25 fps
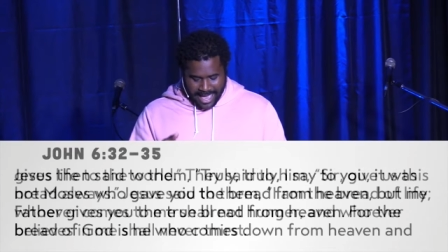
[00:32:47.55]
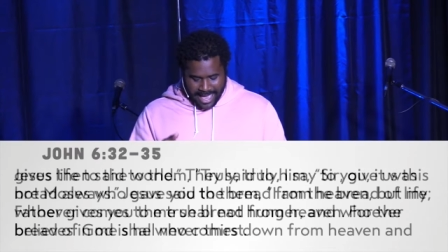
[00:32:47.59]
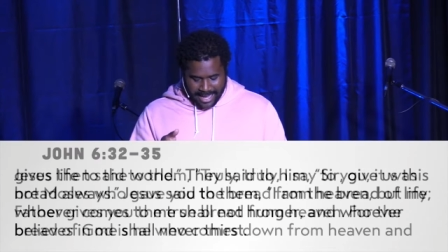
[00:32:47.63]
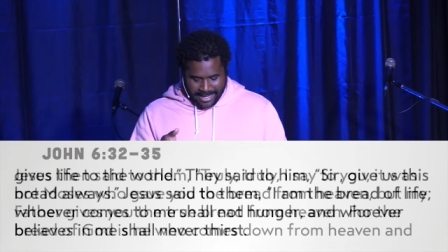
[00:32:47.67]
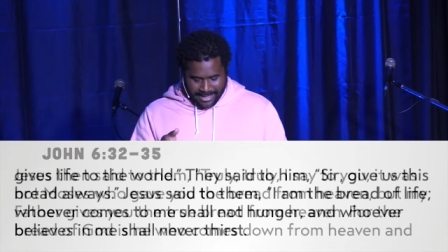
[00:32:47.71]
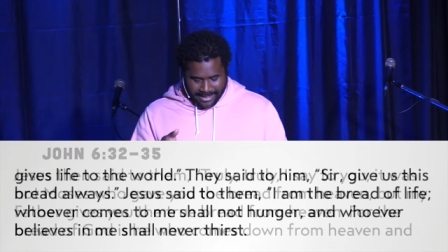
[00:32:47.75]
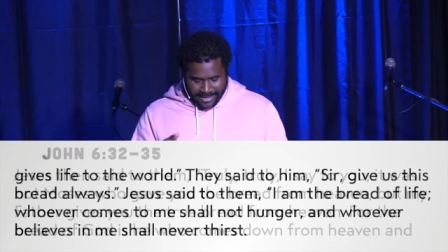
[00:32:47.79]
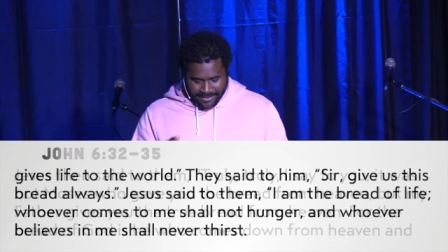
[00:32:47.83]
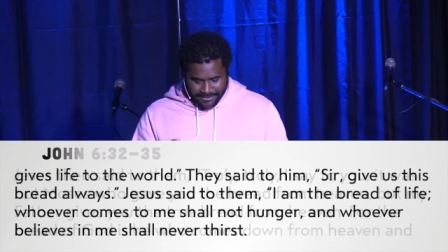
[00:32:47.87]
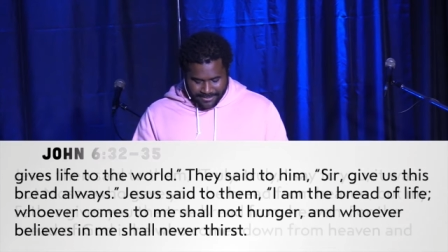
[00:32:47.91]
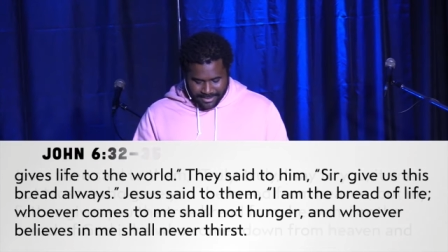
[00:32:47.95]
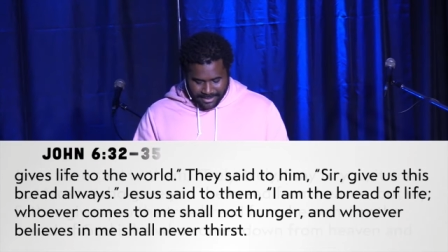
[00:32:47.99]

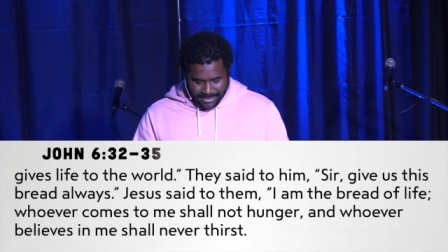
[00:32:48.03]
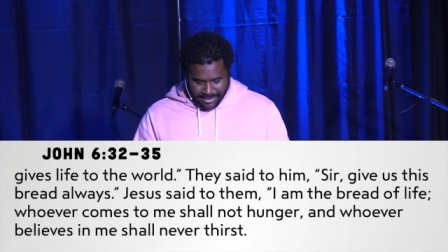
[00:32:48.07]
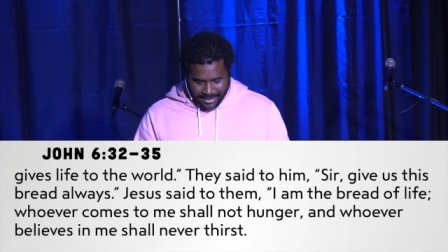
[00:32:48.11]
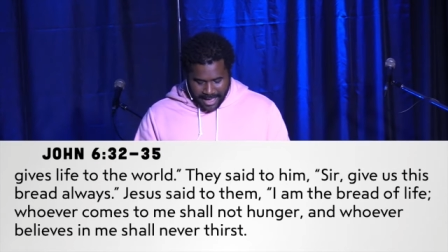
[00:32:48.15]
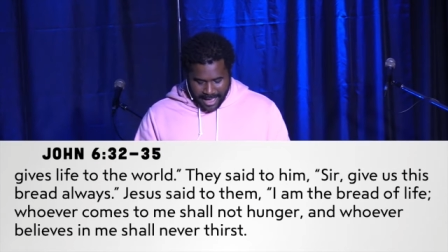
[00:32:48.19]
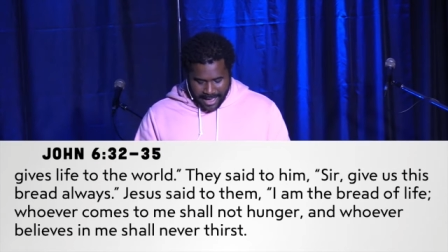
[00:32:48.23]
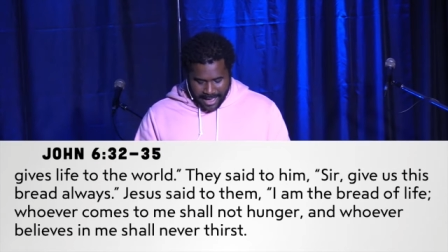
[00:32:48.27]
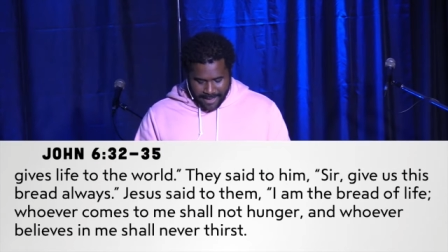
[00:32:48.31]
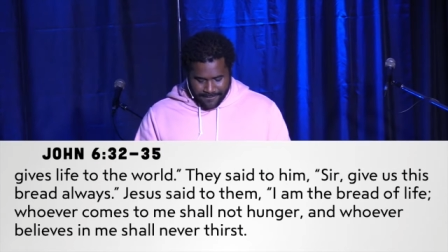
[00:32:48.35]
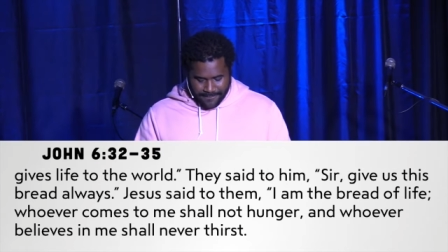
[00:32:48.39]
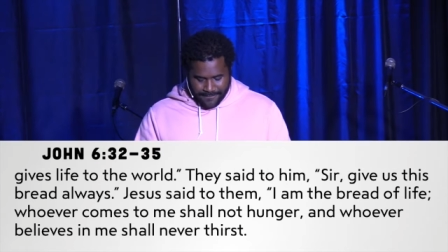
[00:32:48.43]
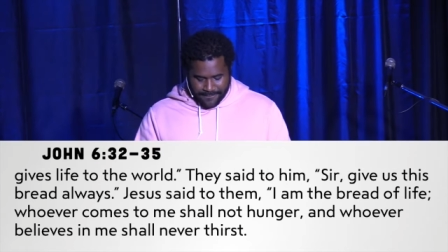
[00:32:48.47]
and gives
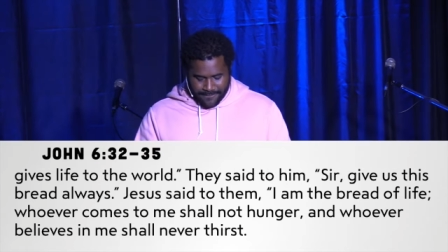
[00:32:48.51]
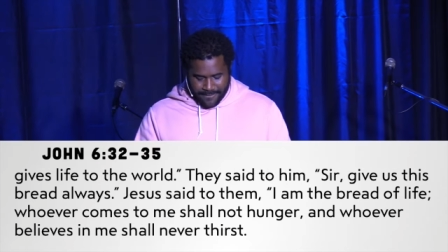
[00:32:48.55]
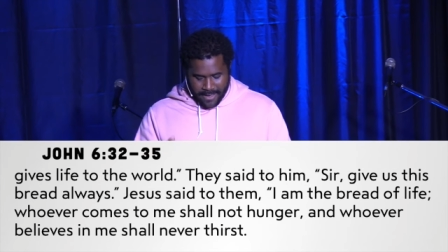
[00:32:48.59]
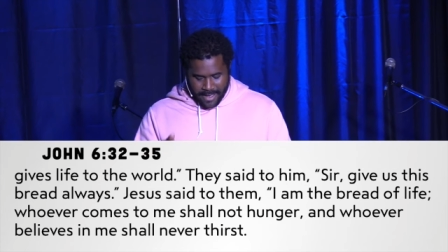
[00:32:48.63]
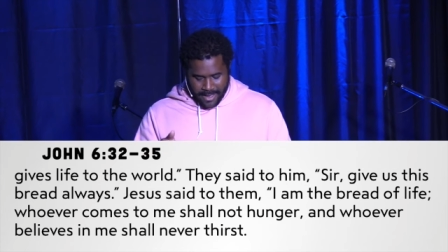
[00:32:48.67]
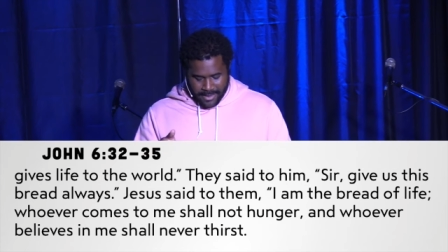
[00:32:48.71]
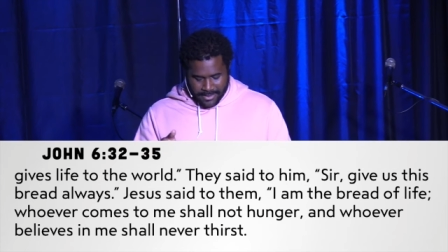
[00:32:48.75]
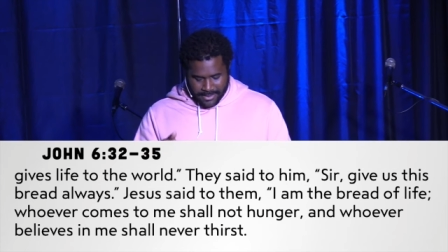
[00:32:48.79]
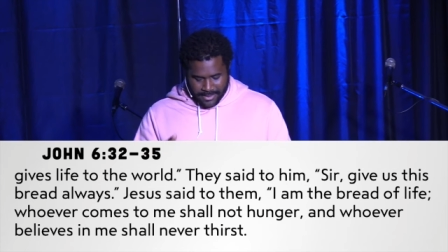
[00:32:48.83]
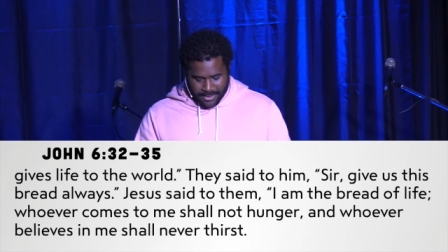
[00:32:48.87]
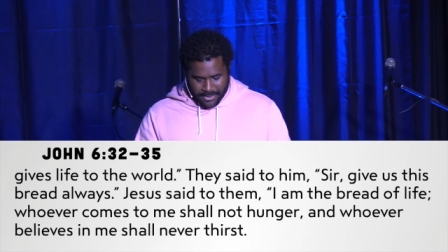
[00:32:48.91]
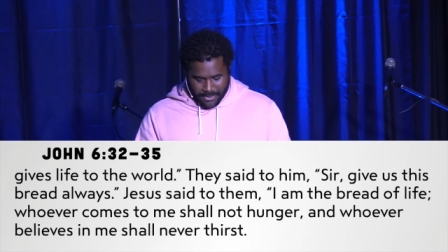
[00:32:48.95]
life
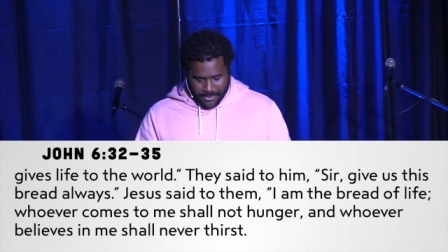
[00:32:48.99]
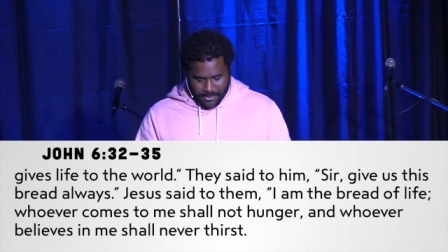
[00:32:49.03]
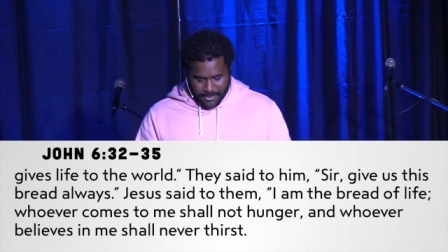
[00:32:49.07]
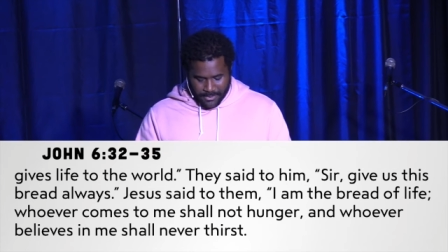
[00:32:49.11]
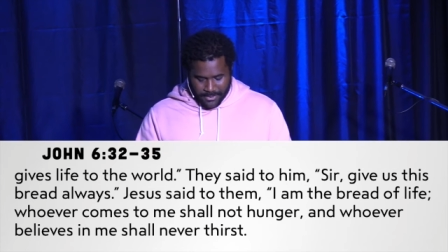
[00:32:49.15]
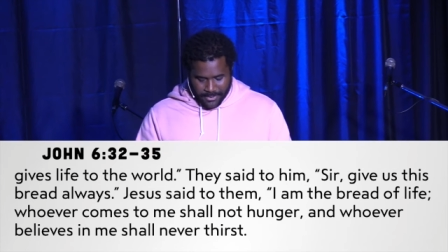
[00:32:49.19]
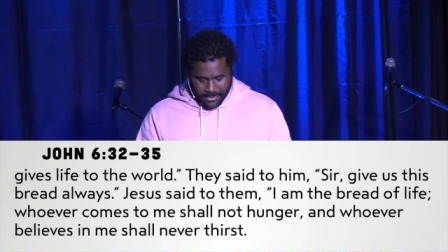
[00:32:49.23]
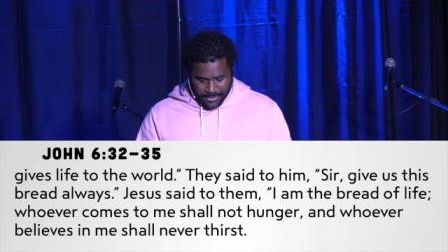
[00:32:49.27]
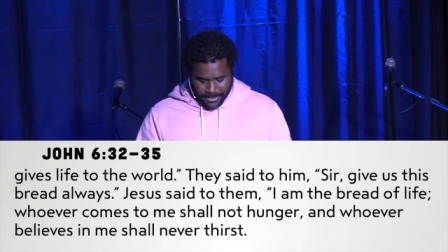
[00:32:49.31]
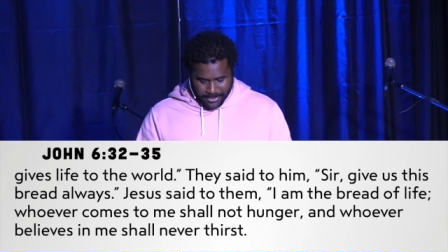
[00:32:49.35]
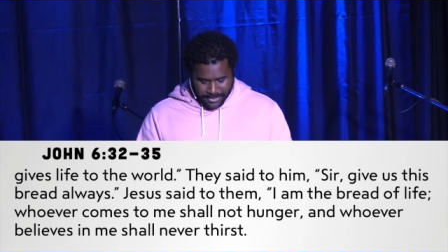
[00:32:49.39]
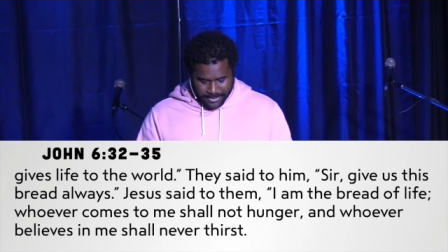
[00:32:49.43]
to the
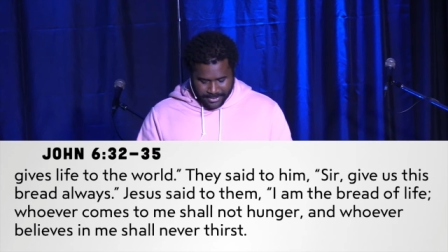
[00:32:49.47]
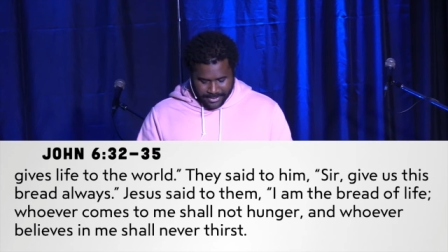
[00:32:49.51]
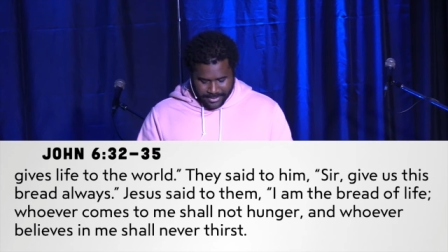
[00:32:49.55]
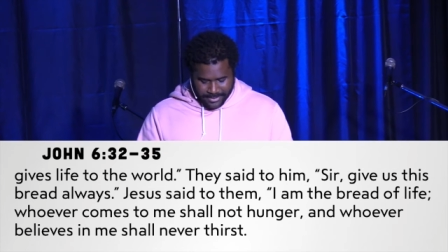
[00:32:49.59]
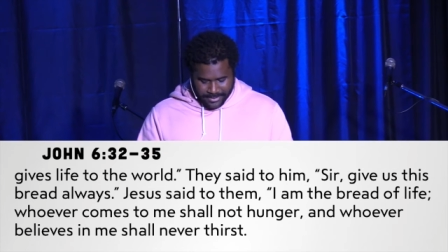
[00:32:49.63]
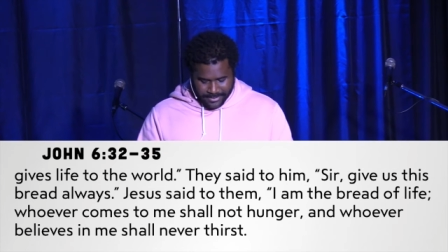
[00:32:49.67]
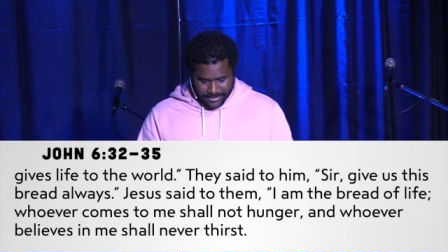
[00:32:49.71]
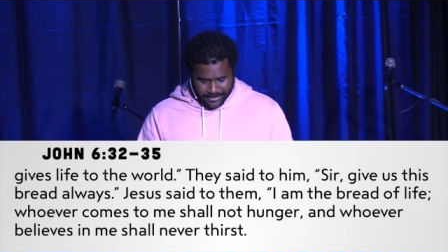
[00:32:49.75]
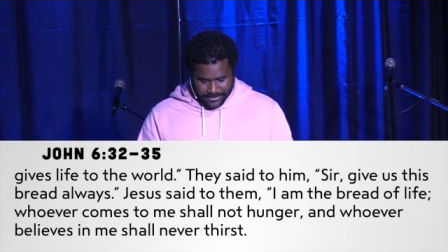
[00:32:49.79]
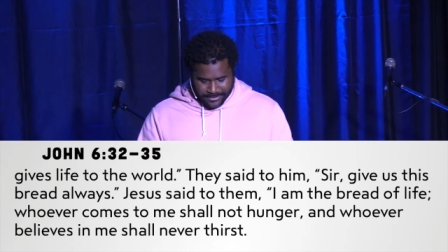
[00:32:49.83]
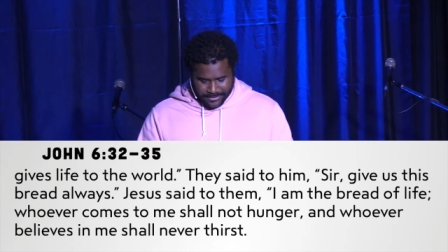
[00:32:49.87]
world.